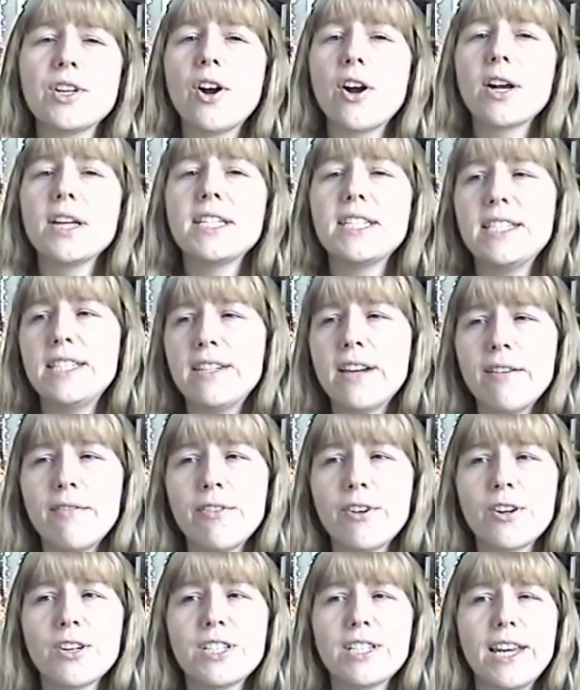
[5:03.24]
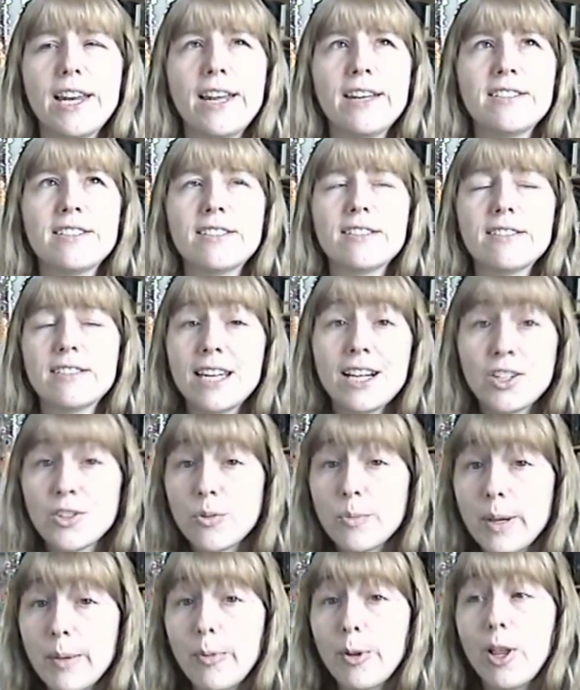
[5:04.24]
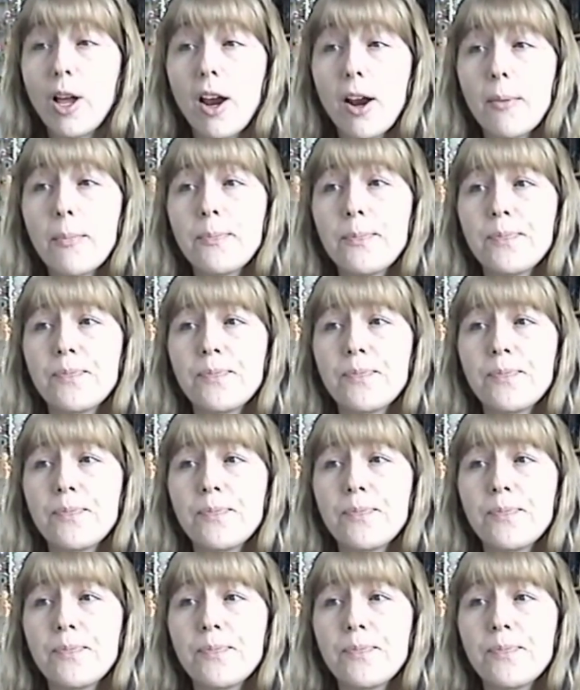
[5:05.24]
are as diverse as sexual people are.